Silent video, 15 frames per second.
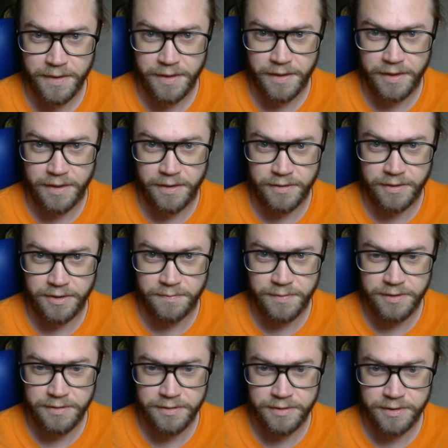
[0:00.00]

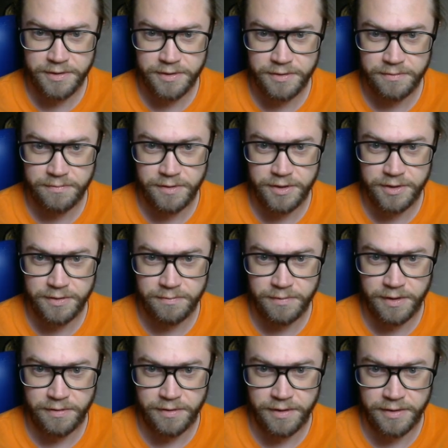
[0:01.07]
arguments,
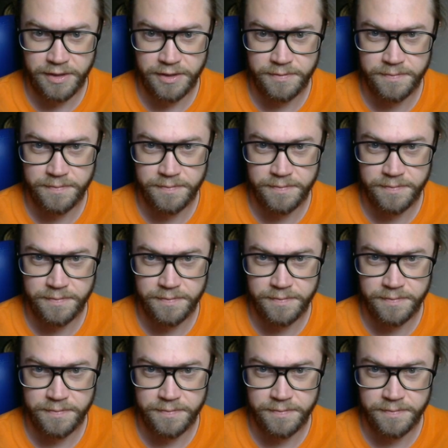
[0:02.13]
where are they?